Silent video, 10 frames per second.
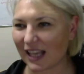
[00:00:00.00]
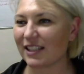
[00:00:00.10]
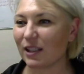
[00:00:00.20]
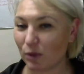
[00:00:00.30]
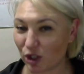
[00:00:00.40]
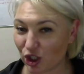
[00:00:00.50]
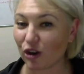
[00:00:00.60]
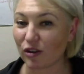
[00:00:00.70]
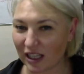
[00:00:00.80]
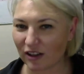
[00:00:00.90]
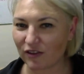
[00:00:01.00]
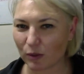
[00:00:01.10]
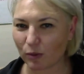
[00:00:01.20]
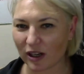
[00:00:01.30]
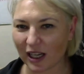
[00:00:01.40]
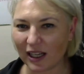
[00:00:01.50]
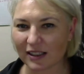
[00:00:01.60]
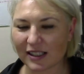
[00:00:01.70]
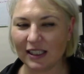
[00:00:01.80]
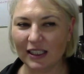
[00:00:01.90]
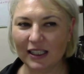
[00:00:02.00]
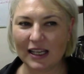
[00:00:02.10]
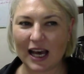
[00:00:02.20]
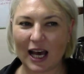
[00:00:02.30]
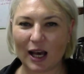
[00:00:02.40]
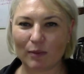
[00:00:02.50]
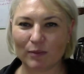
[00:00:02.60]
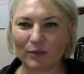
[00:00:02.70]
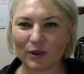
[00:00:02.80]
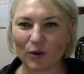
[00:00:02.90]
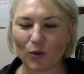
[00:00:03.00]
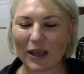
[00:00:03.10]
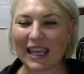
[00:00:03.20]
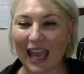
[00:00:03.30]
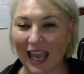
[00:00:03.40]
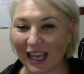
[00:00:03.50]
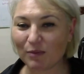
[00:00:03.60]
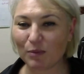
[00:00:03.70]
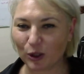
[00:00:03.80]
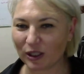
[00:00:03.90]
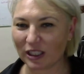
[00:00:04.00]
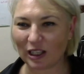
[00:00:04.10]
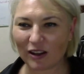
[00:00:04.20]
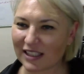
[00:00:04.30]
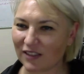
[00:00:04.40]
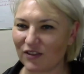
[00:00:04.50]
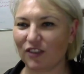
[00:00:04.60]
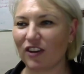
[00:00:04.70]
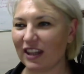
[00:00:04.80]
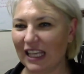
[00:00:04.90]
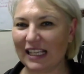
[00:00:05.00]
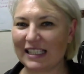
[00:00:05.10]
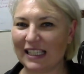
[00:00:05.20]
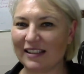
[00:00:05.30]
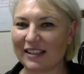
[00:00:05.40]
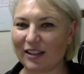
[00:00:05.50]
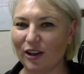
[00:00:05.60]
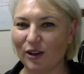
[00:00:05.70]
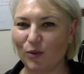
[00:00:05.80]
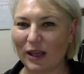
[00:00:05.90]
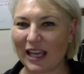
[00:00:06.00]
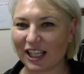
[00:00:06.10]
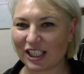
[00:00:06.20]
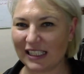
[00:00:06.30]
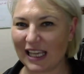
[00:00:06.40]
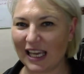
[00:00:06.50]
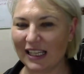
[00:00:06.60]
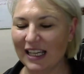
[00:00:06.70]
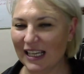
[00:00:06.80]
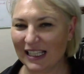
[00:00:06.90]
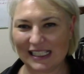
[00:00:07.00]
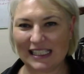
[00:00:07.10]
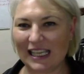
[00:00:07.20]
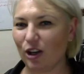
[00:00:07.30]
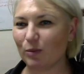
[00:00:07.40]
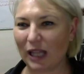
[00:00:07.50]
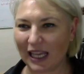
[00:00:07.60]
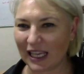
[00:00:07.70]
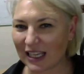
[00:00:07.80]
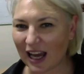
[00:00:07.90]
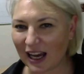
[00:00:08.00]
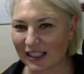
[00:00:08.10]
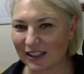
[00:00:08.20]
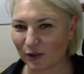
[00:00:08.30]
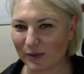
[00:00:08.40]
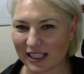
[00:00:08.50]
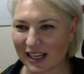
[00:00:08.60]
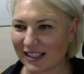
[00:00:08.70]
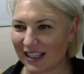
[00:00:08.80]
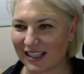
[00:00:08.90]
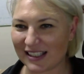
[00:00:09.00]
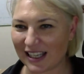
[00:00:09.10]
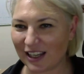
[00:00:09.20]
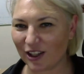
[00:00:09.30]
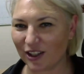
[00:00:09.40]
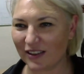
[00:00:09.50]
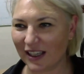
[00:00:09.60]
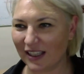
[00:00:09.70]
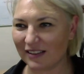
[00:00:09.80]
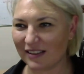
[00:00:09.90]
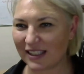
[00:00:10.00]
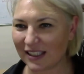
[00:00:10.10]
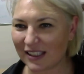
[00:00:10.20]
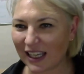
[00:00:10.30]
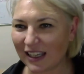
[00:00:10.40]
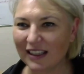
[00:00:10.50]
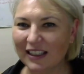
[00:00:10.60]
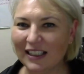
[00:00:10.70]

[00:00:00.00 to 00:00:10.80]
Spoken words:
That's the majority of the products. We can put lots of different things in. So we actually get casino playing cards from Star City Casino in Sydney.